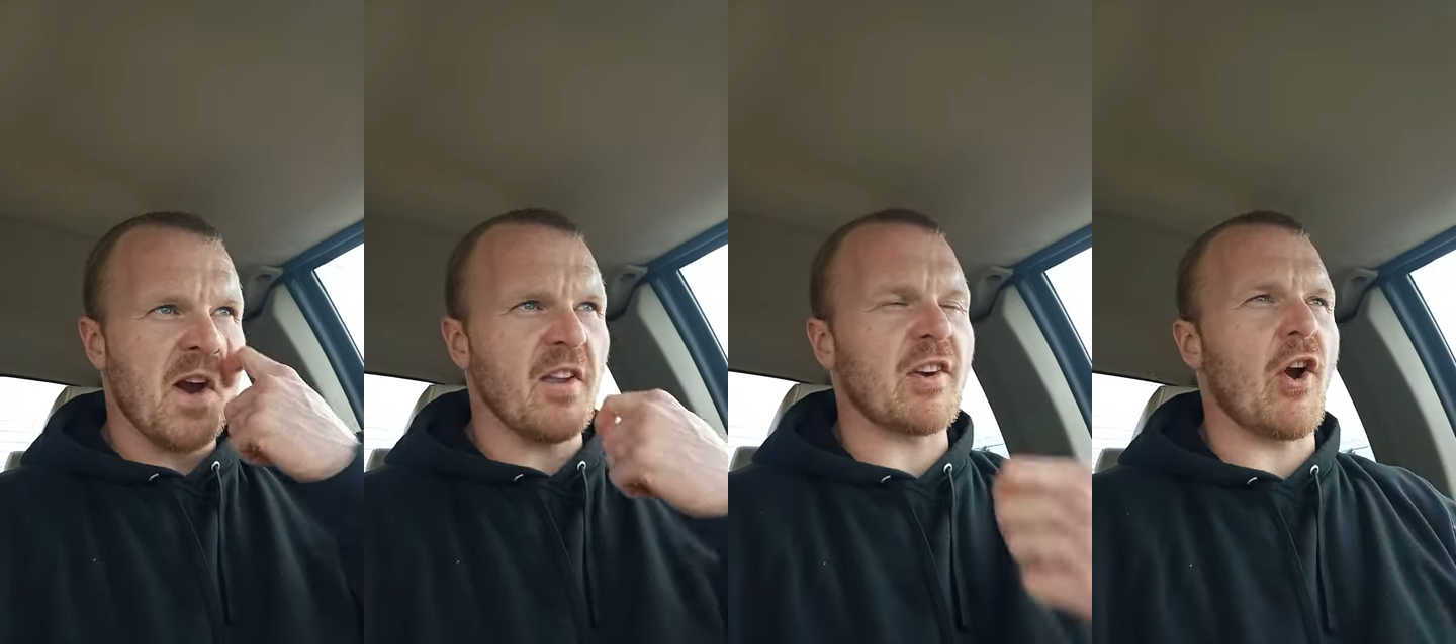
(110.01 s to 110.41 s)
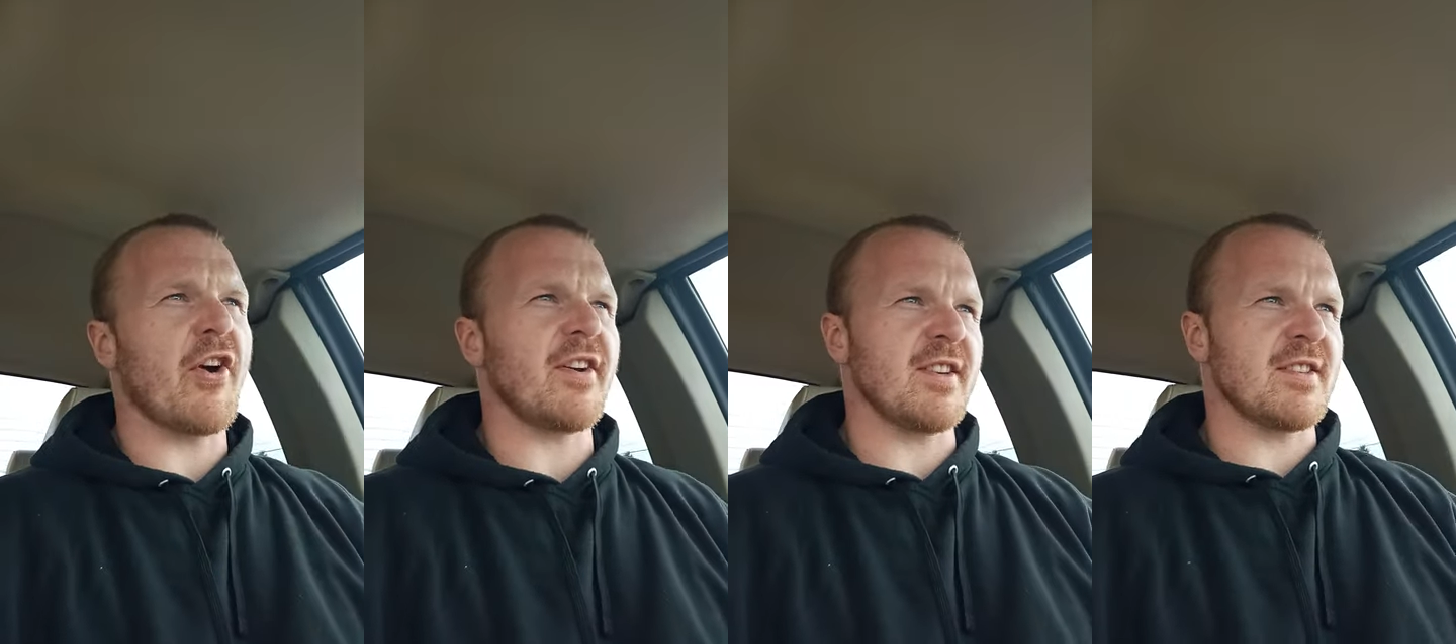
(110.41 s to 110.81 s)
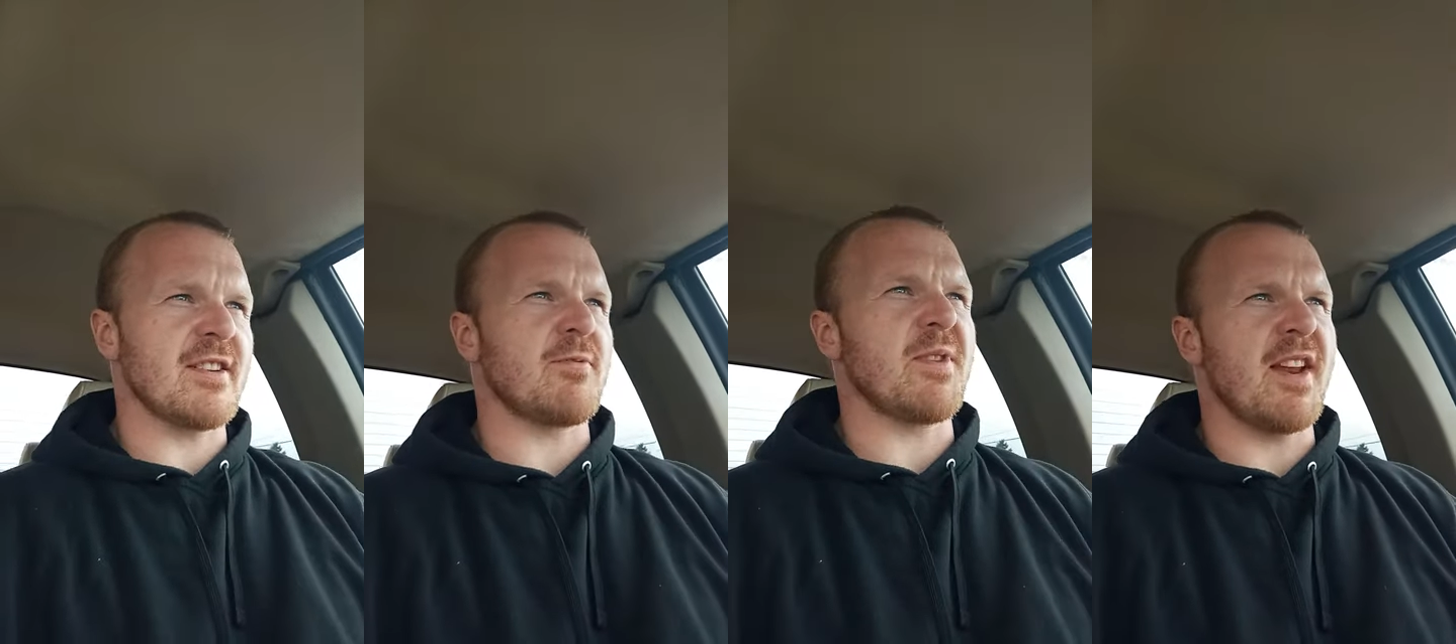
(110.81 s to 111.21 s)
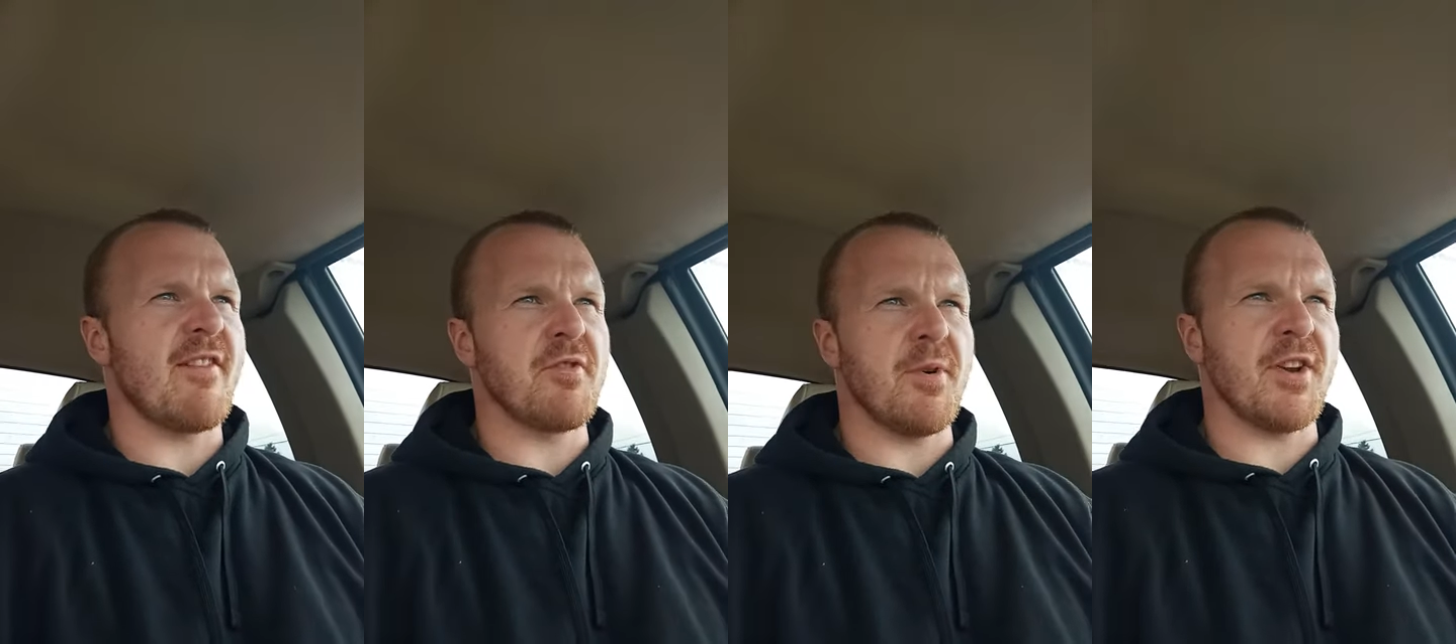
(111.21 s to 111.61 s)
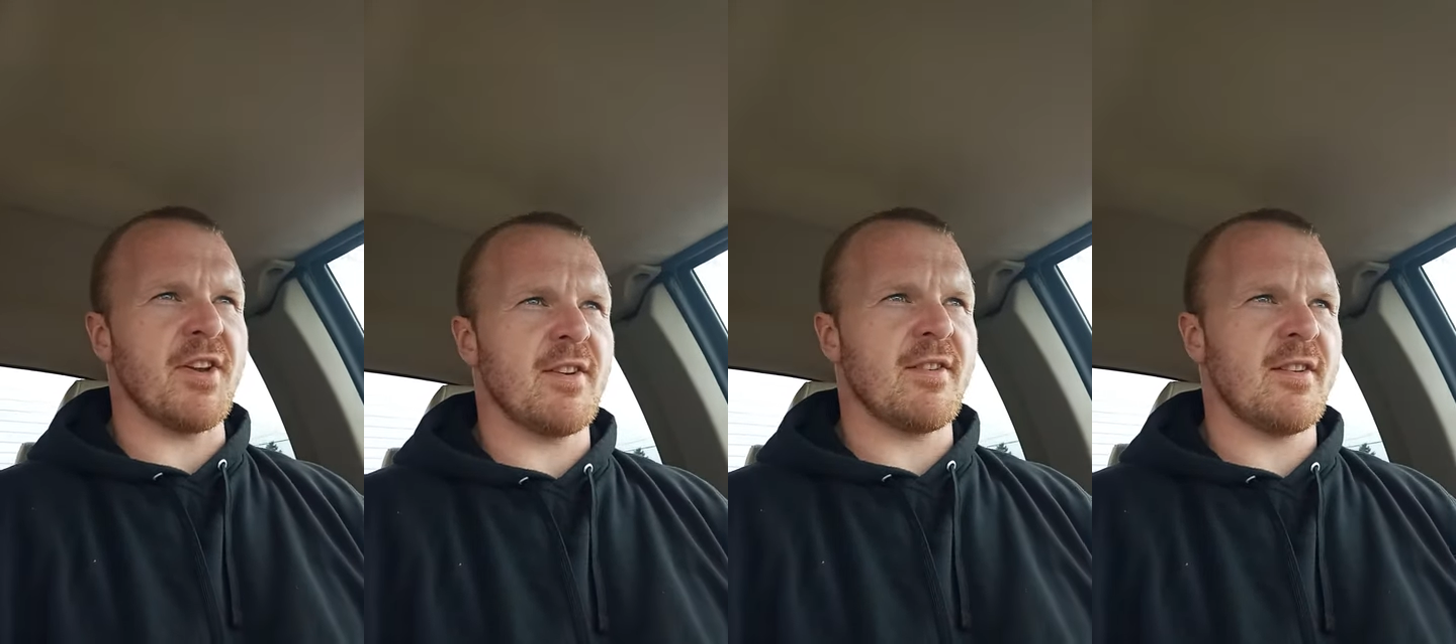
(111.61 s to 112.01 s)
and the darkness that's within everybody